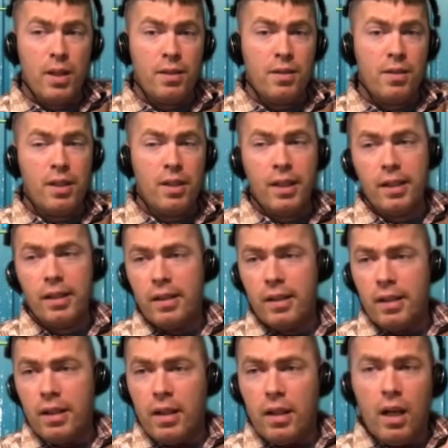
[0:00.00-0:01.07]
Like
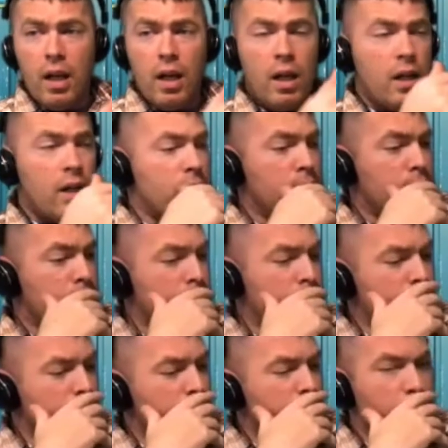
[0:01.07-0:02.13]
from
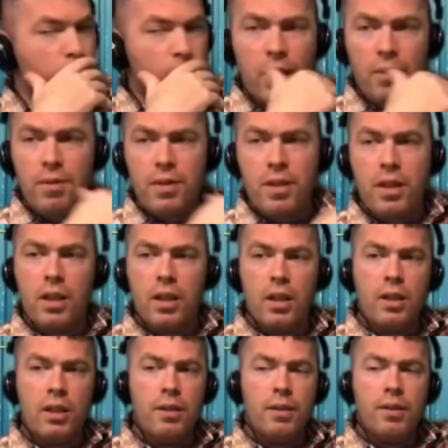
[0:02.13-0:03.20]
when I was a
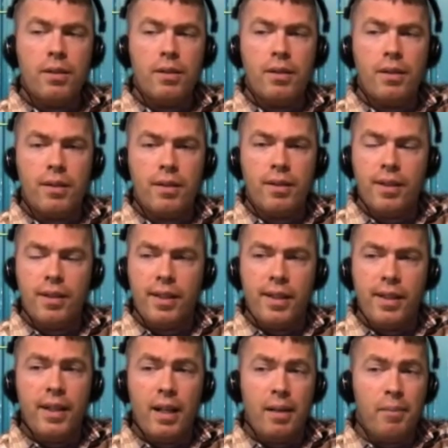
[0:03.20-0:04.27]
kid,
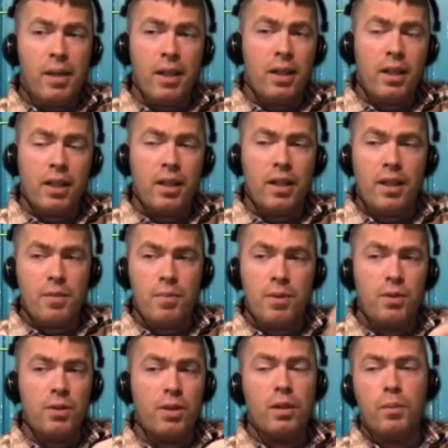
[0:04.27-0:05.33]
and I'm not going to cuss, but
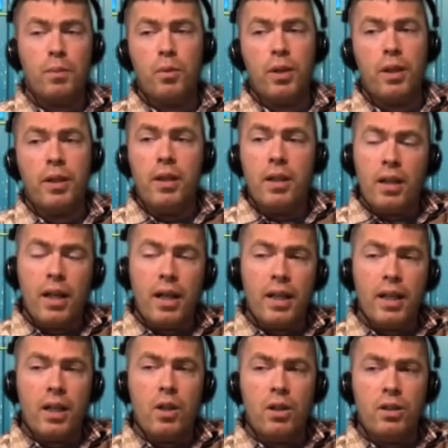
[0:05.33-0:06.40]
you'll get the point. I
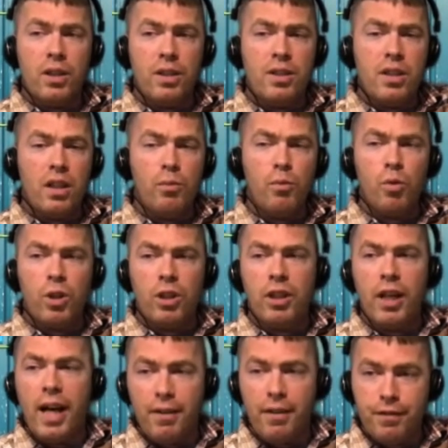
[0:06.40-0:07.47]
got called a dumb royal
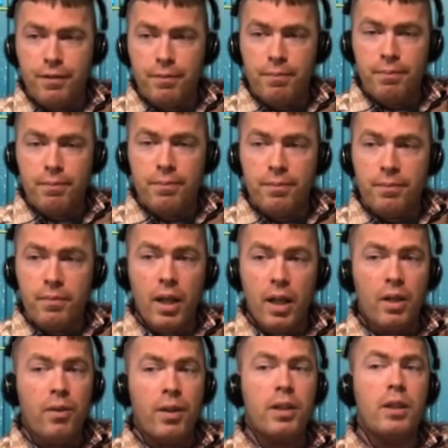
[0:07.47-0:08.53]
F on a
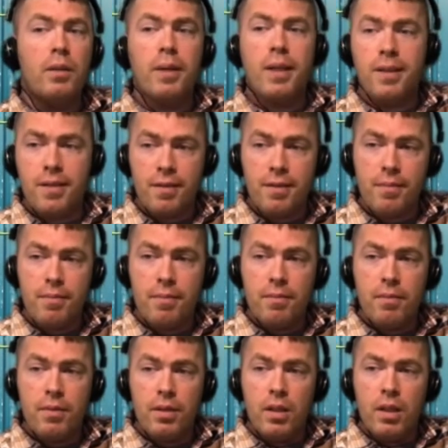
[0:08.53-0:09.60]
regular basis.
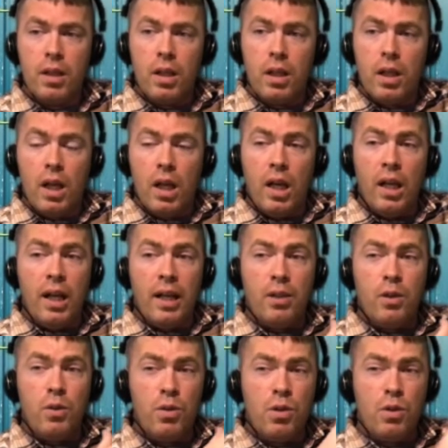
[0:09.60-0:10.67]
And I
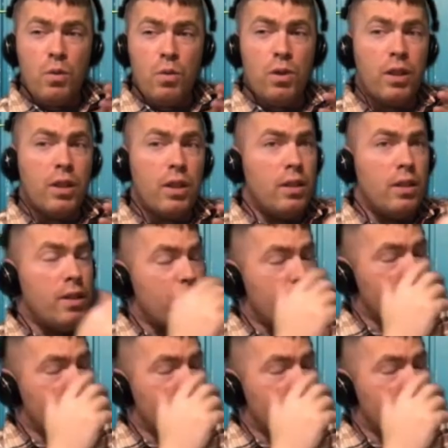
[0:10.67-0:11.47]
used to work in this